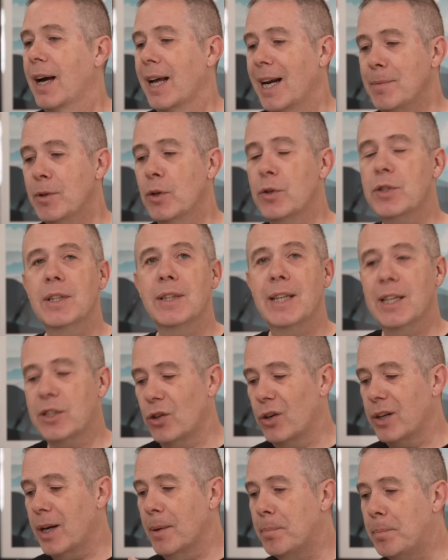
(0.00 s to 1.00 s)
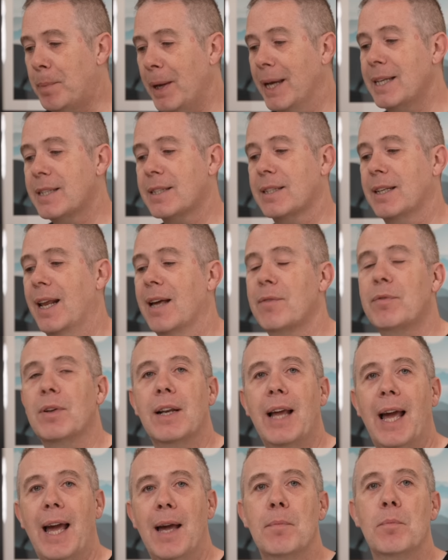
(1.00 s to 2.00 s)
And I'm using this on a base
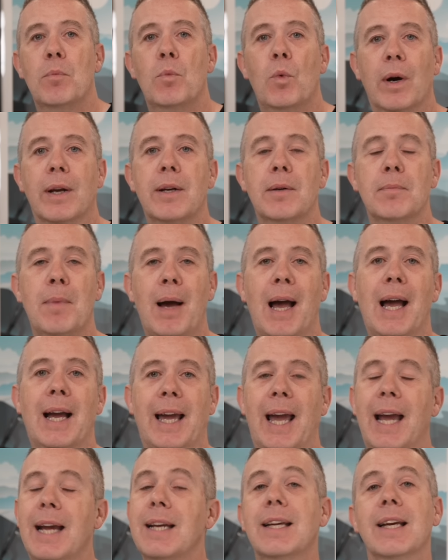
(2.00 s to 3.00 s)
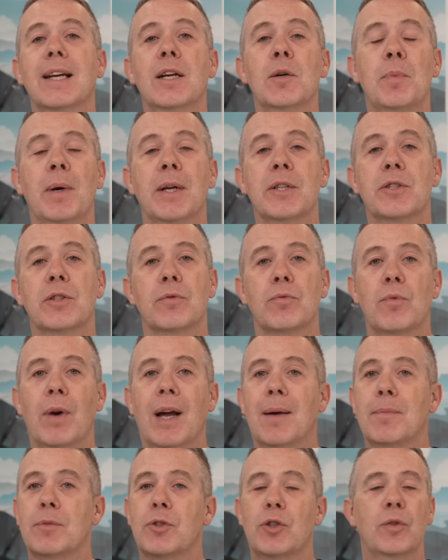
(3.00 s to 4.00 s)
level M one Mac. Eight gigabytes of
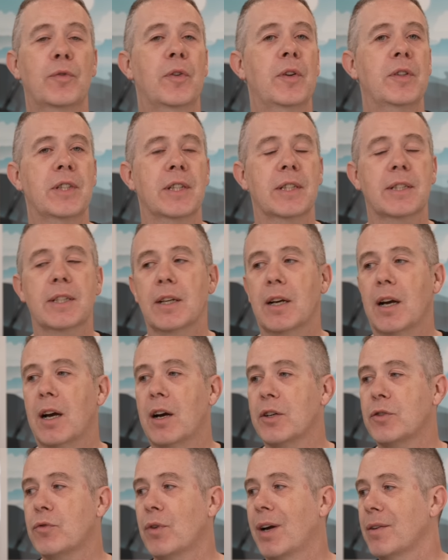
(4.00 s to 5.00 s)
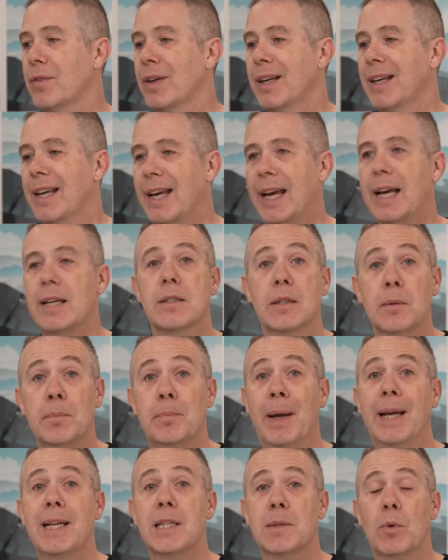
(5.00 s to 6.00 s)
RAM, two hundred fifty-six gig hard drive. It's the
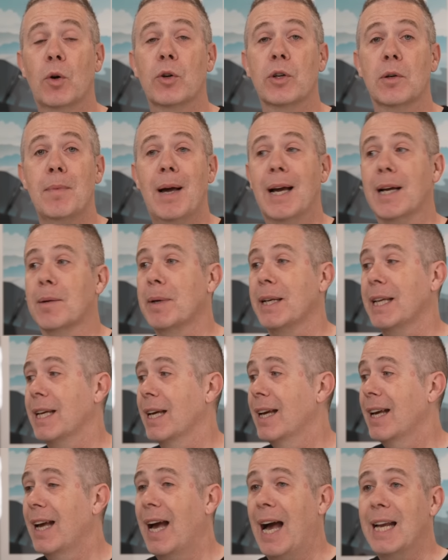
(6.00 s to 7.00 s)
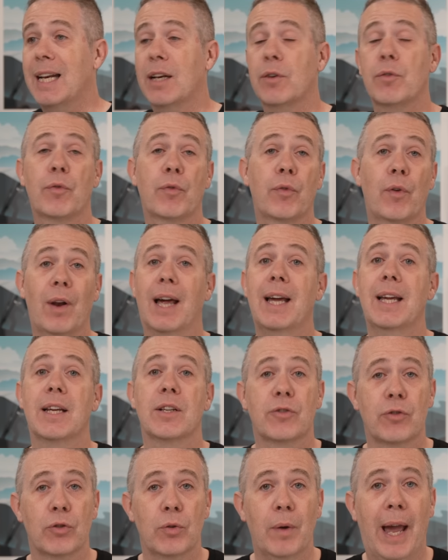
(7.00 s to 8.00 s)
base model Mac Mini, and it
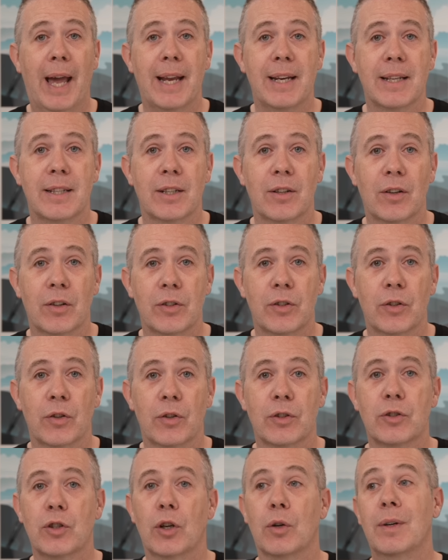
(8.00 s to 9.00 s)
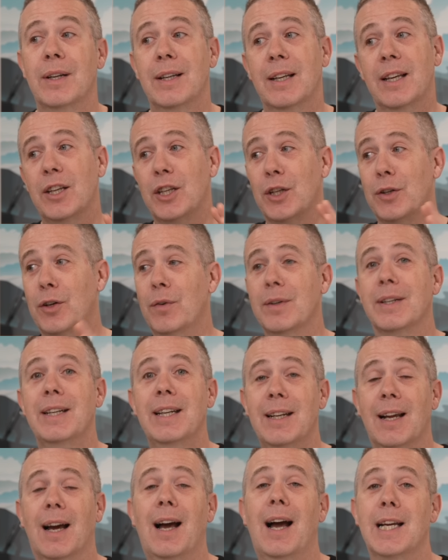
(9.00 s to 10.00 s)
flies through editing on here. So you don't
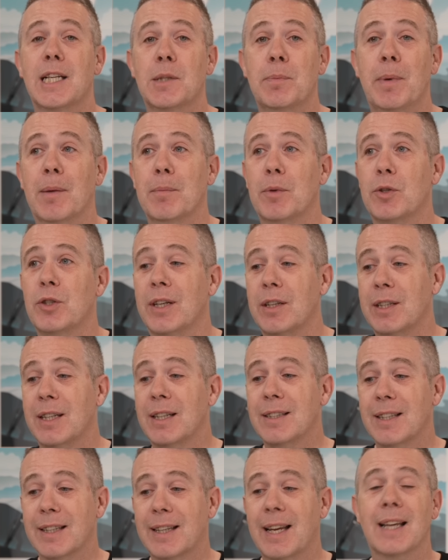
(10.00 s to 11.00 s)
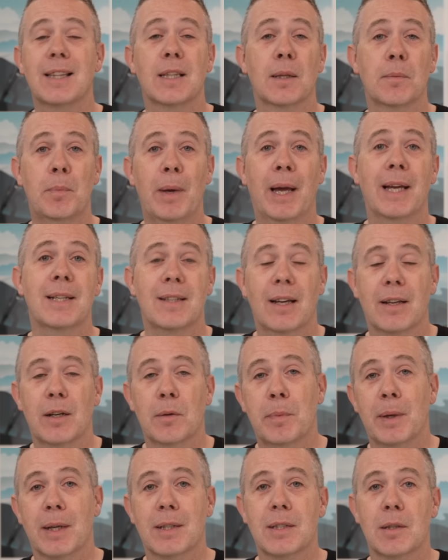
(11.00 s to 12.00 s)
need a high spec machine to get the best out
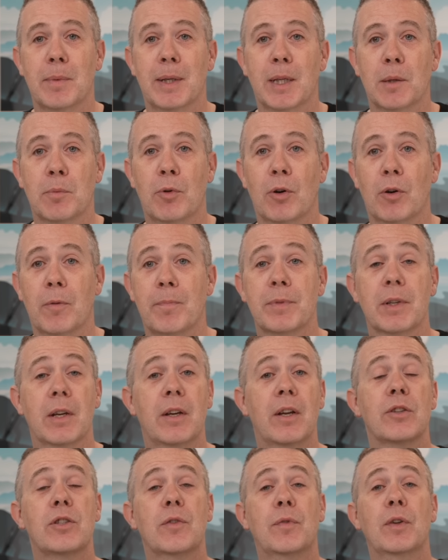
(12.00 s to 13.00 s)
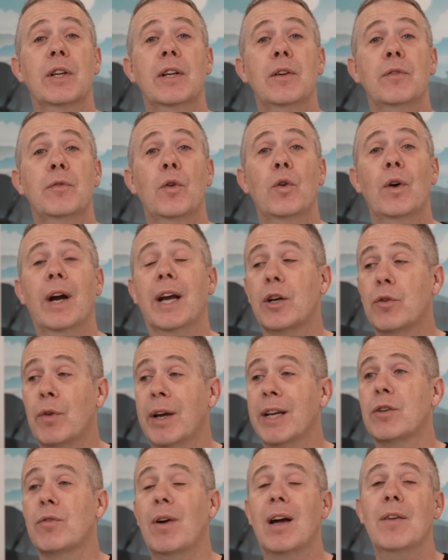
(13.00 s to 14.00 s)
of Pixelmator Pro. So if you're looking for a
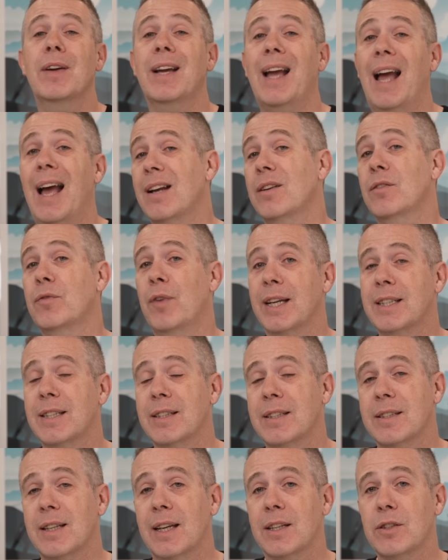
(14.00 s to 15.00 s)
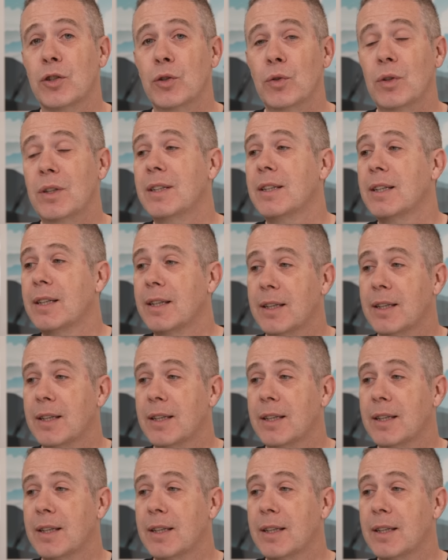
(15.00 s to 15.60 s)
great graphic and vector design tool,